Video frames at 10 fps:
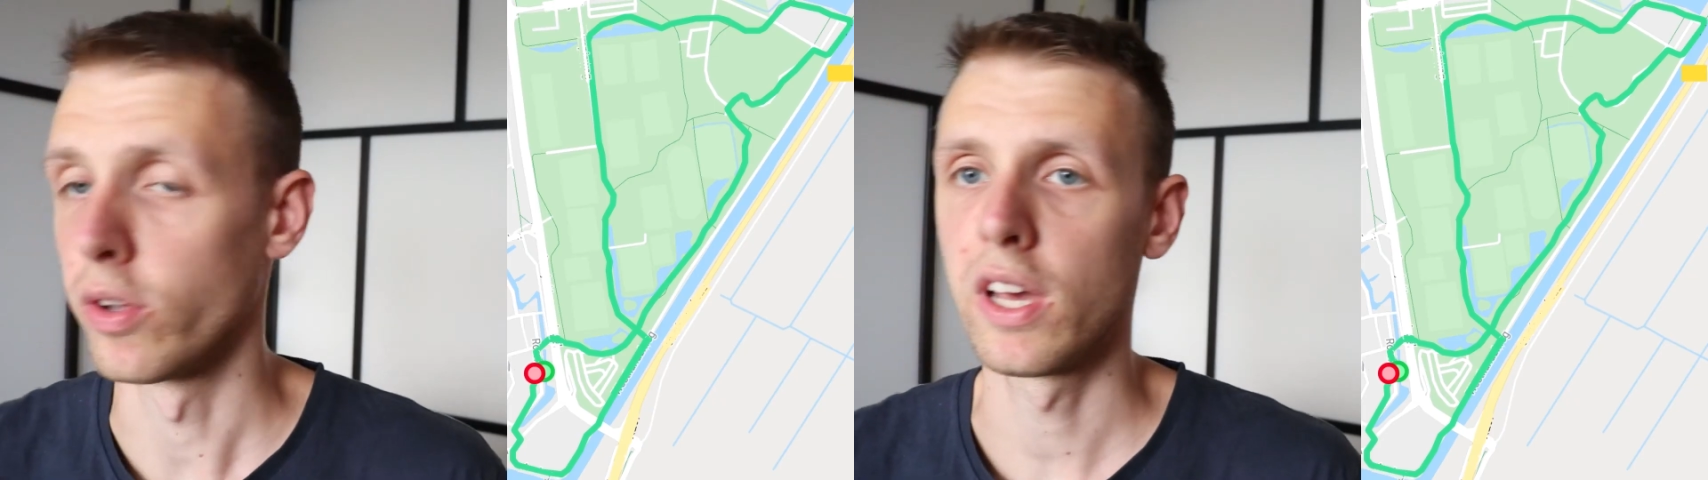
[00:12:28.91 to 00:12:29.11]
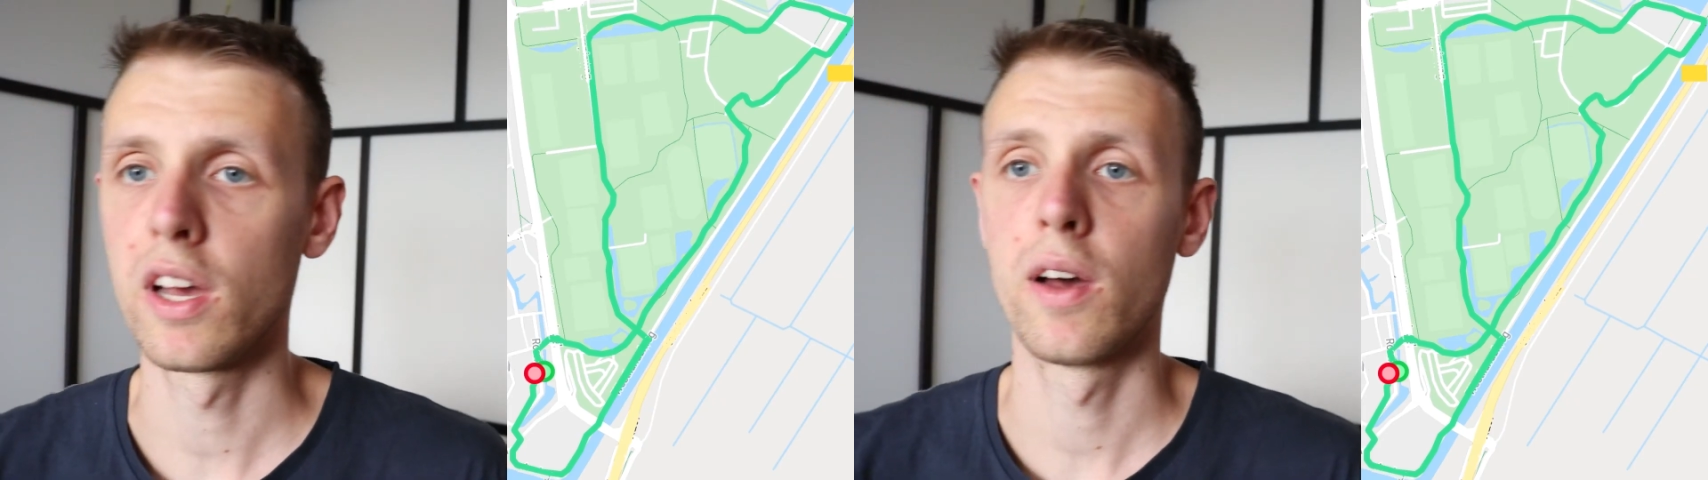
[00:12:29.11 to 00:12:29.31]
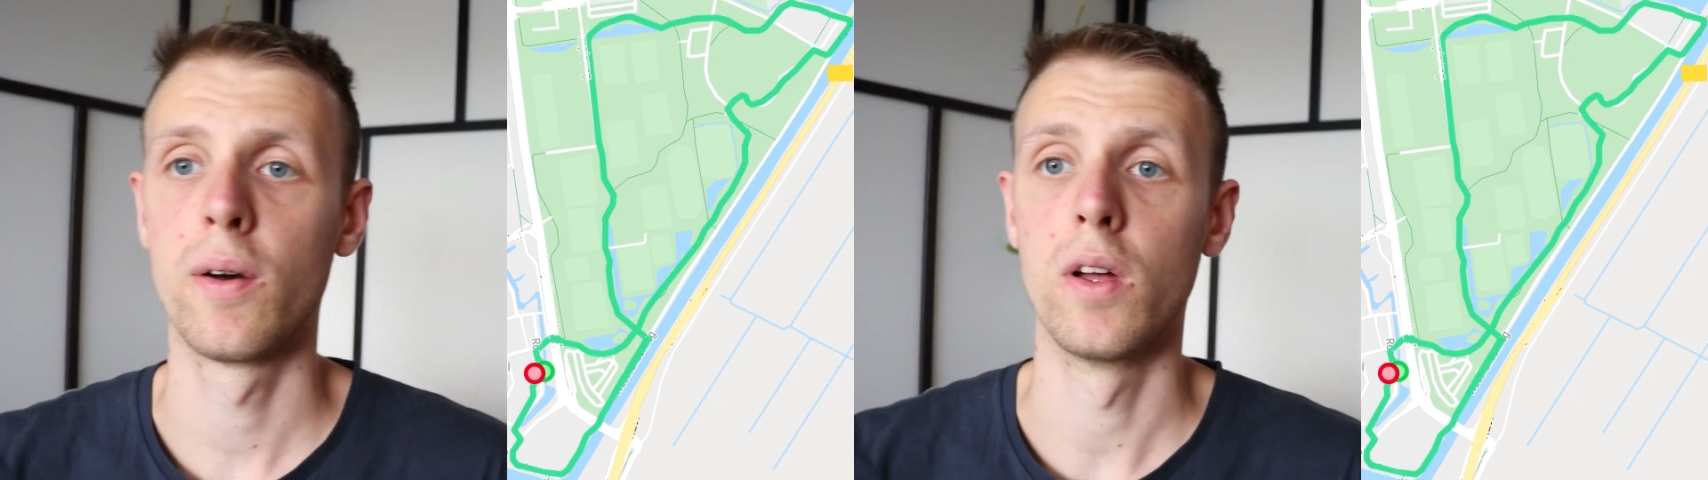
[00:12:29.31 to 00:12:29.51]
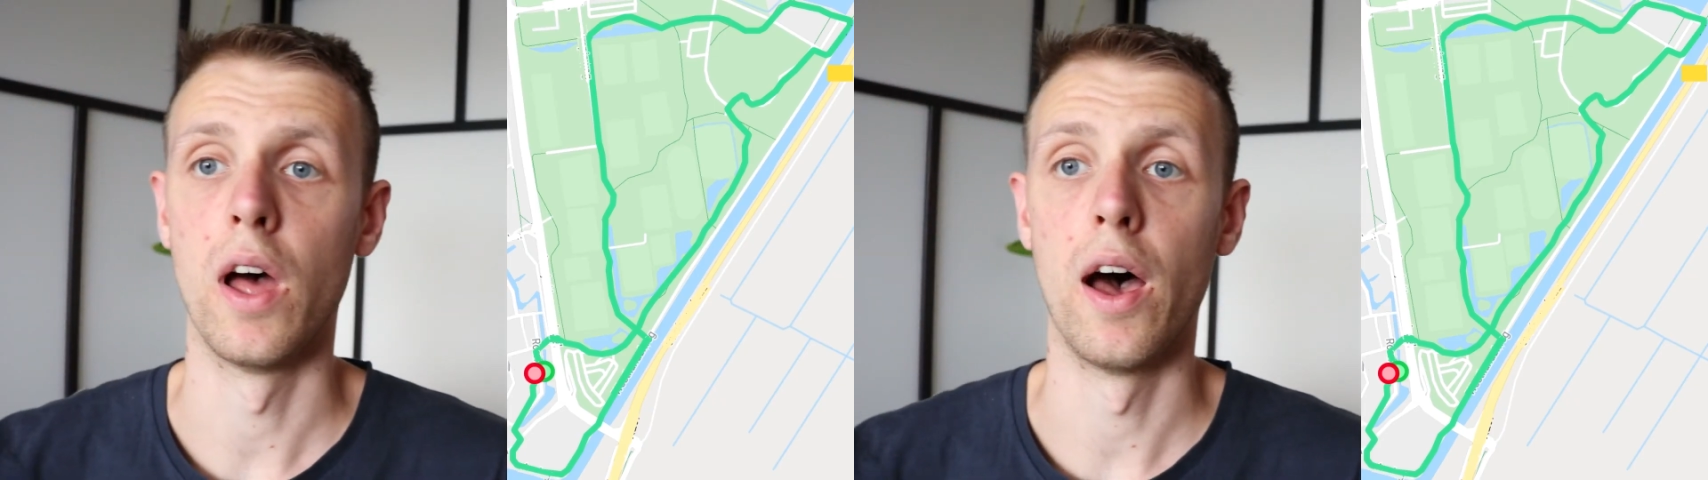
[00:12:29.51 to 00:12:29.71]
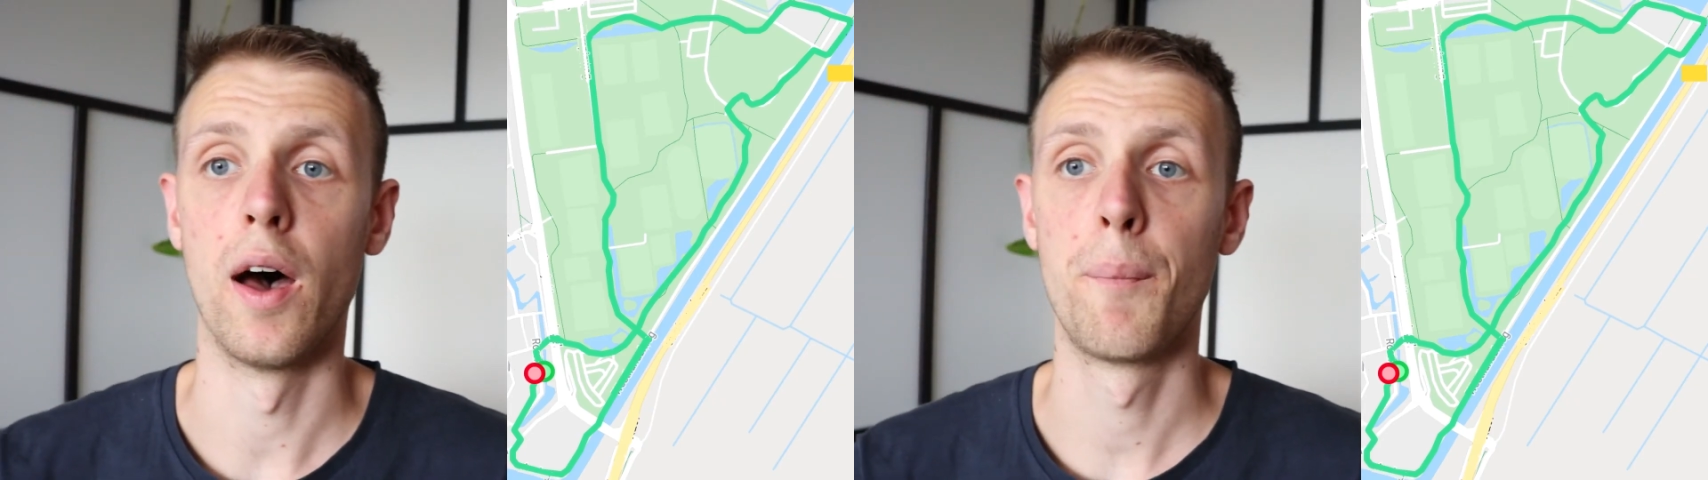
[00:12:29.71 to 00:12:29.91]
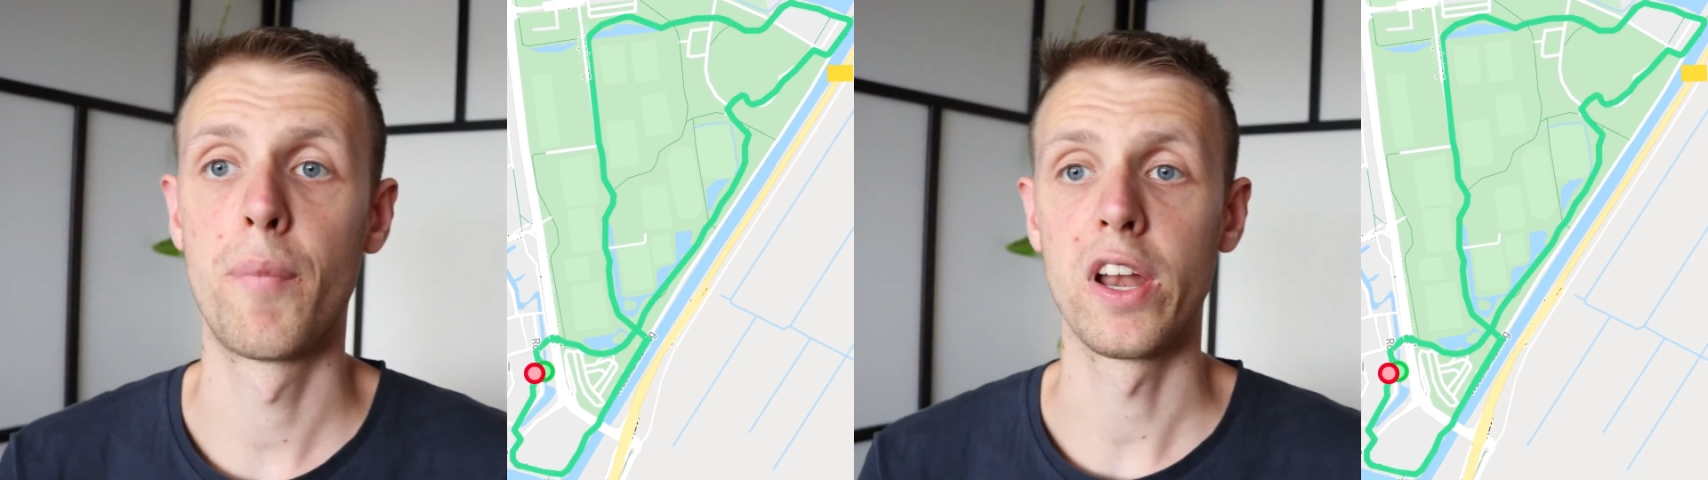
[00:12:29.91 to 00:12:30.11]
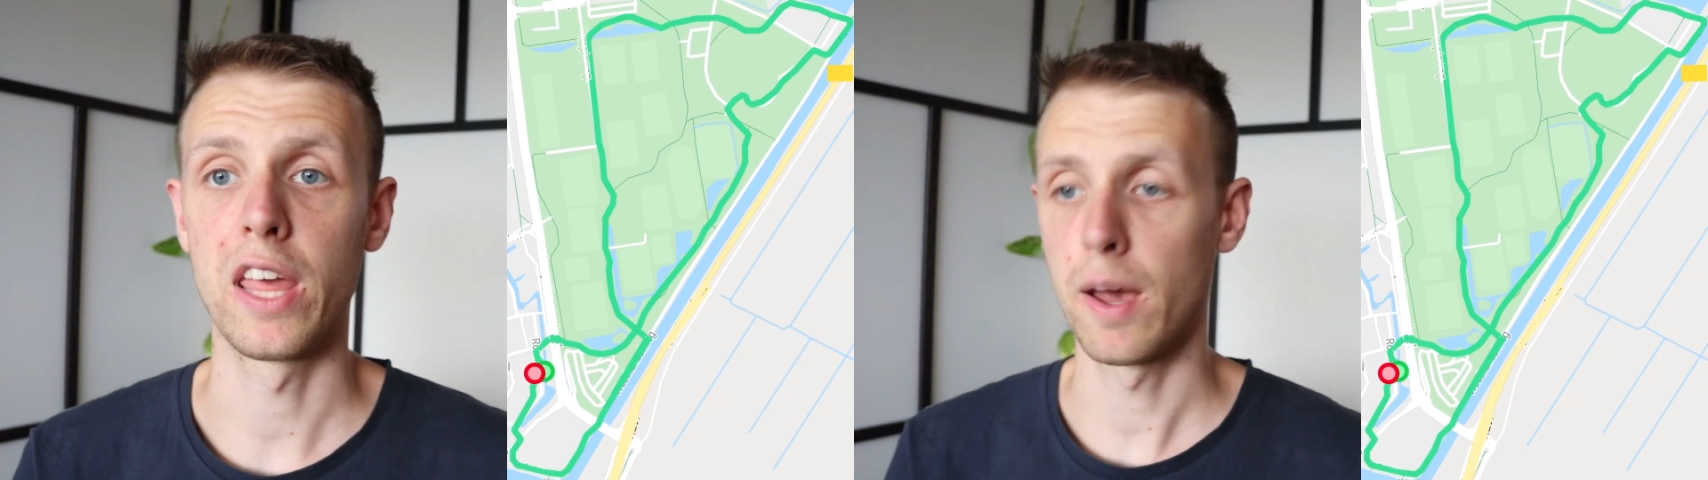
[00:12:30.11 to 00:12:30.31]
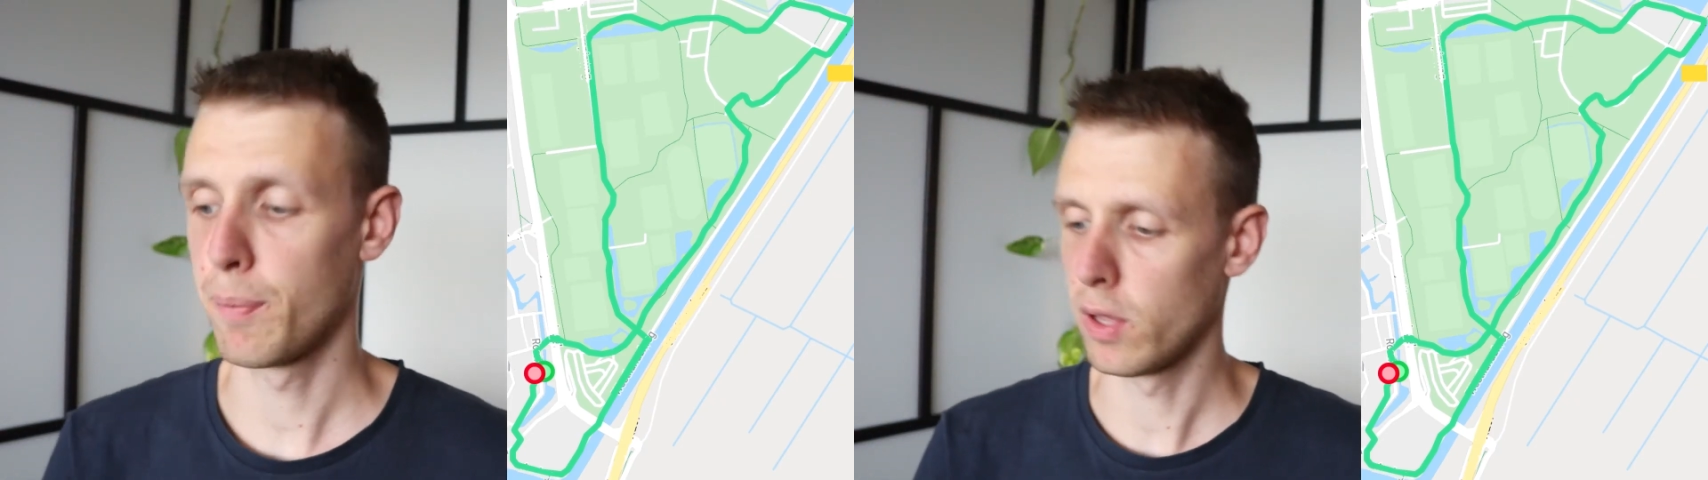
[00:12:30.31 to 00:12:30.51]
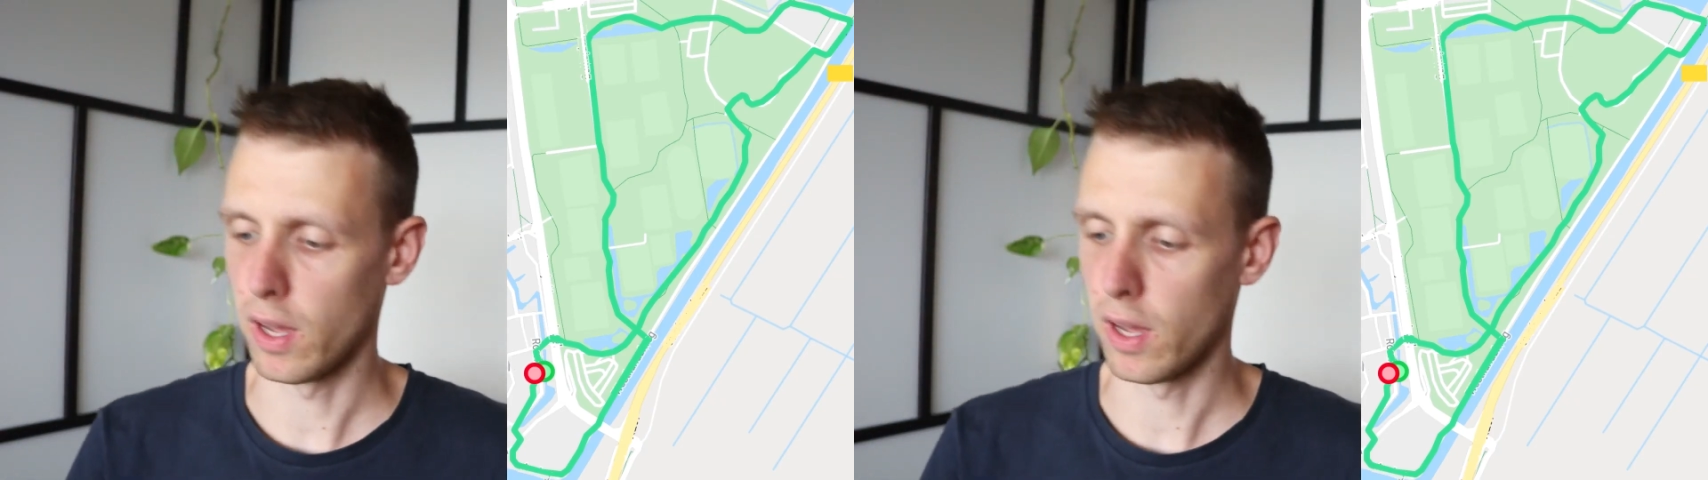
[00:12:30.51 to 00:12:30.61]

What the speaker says: yeah, pretty happy.